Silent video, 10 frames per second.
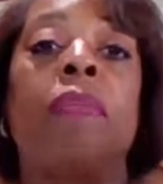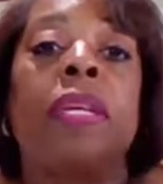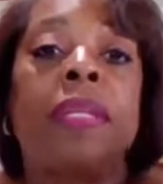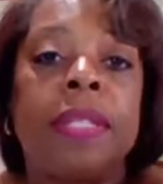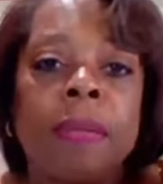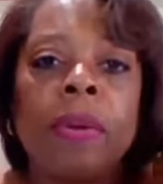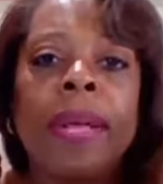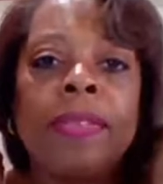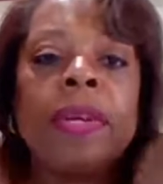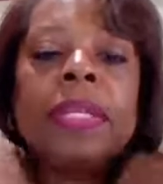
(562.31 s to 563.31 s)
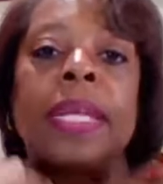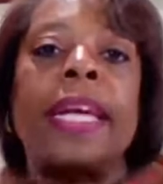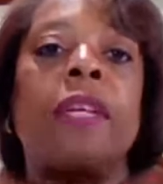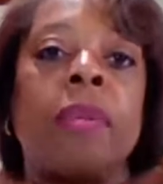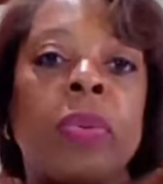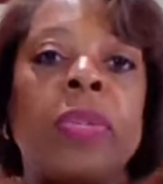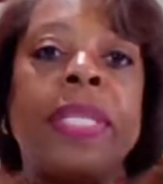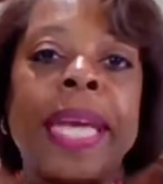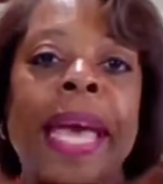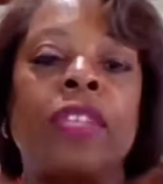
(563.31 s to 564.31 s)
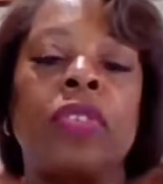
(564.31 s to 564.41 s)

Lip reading: because Democrats are excited because we